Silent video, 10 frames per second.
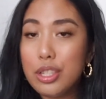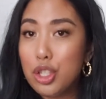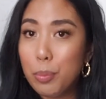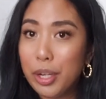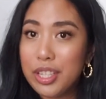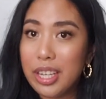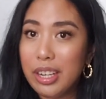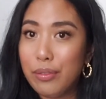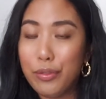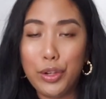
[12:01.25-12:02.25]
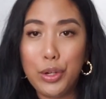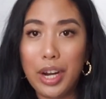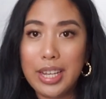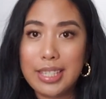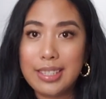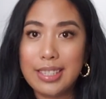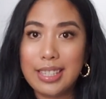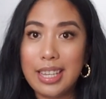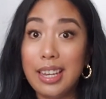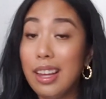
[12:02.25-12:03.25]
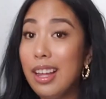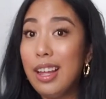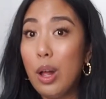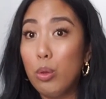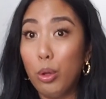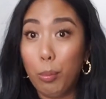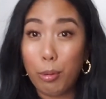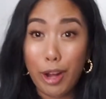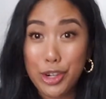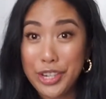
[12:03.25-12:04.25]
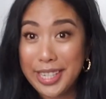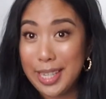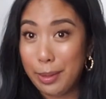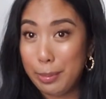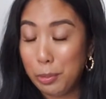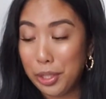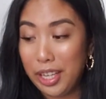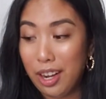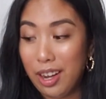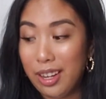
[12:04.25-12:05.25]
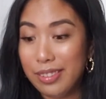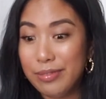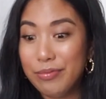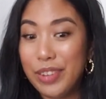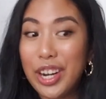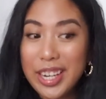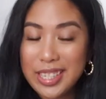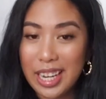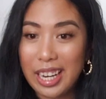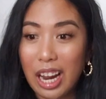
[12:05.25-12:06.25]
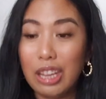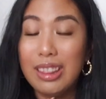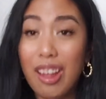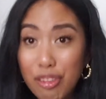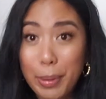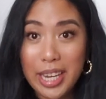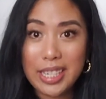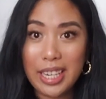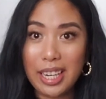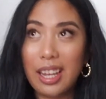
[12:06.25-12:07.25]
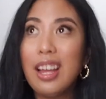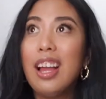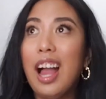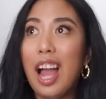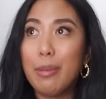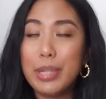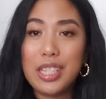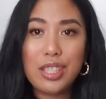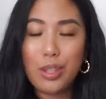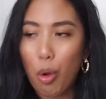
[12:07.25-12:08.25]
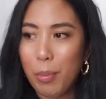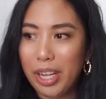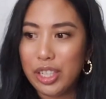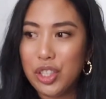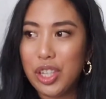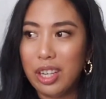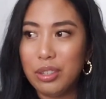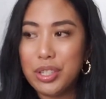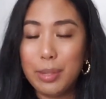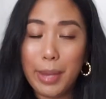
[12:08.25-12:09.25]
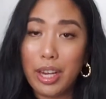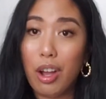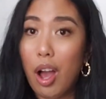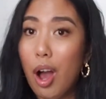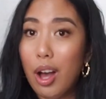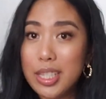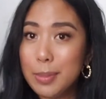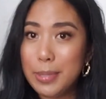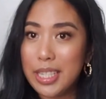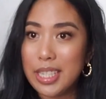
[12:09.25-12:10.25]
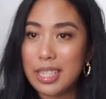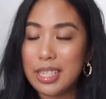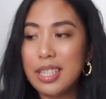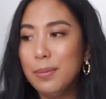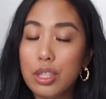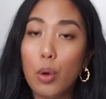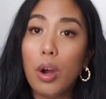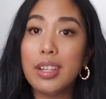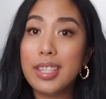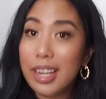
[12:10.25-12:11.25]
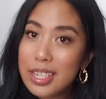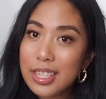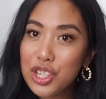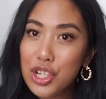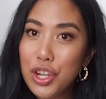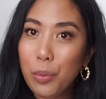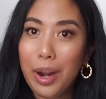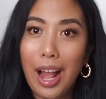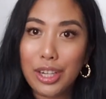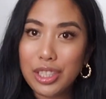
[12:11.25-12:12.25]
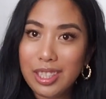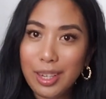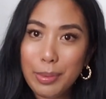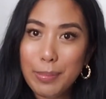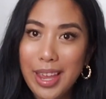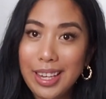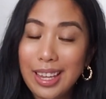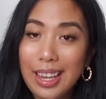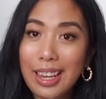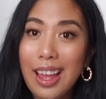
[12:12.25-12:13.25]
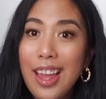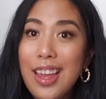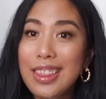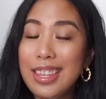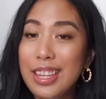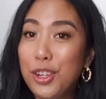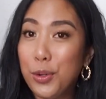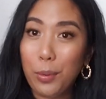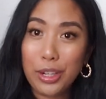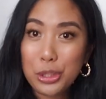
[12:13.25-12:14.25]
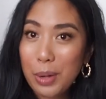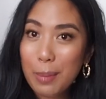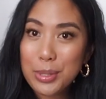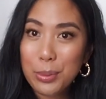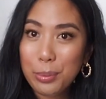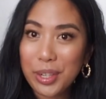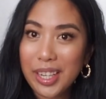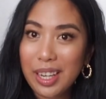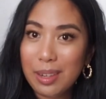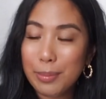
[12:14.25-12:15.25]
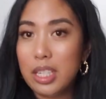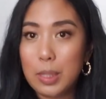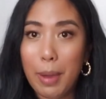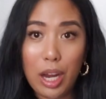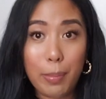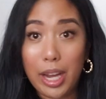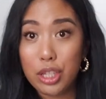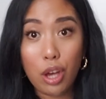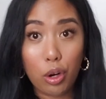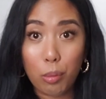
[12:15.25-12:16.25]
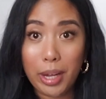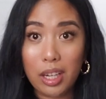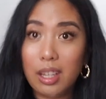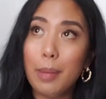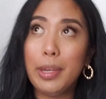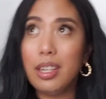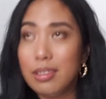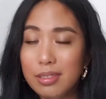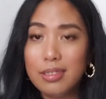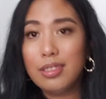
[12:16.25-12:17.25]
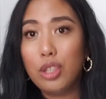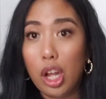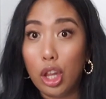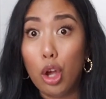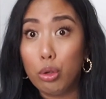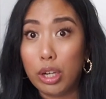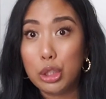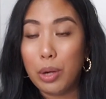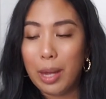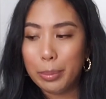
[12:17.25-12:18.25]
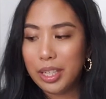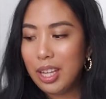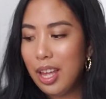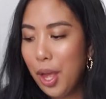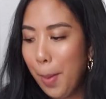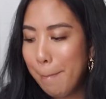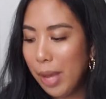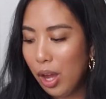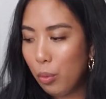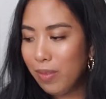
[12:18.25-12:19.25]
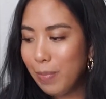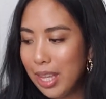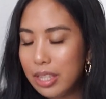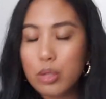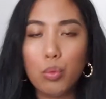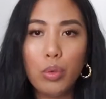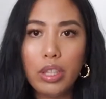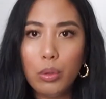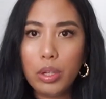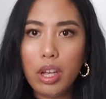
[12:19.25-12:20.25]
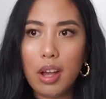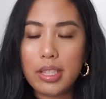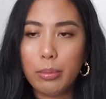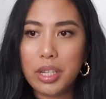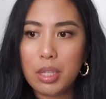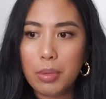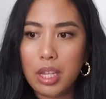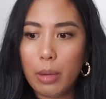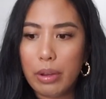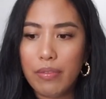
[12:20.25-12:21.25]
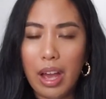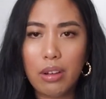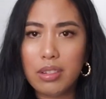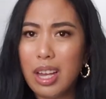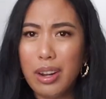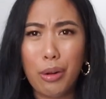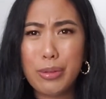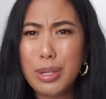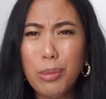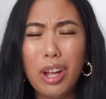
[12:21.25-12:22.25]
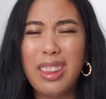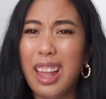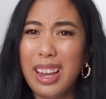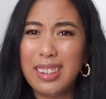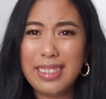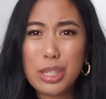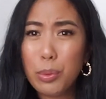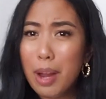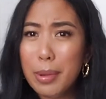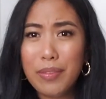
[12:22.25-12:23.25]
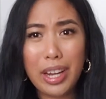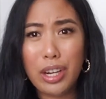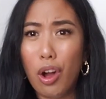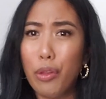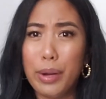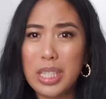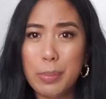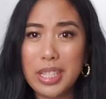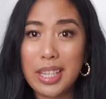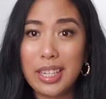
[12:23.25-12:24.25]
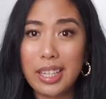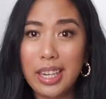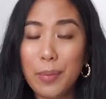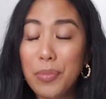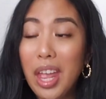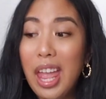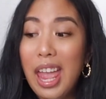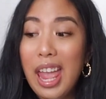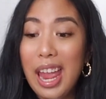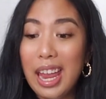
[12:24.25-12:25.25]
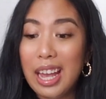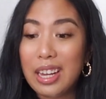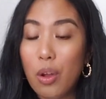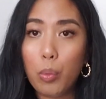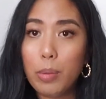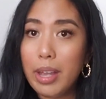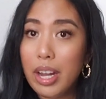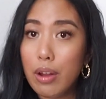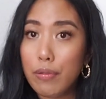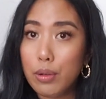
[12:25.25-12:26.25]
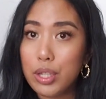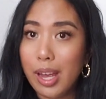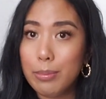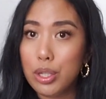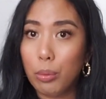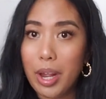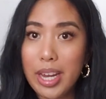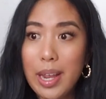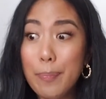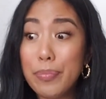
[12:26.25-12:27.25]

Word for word: Super excited for you guys to see little projects I'm gonna be working on. Very excited. I love painting. I miss it so much. I used to make awesome pieces. So on tonight's agenda, we're actually gonna be making the Crunchwrap Supreme, inspired by Taco Bell. I mean, hello, Crunchwrap. But we've made this really, really awesome recipe that we found, I don't know, somewhere online. That's where I've been finding all the recipes lately. And we made it a few times already.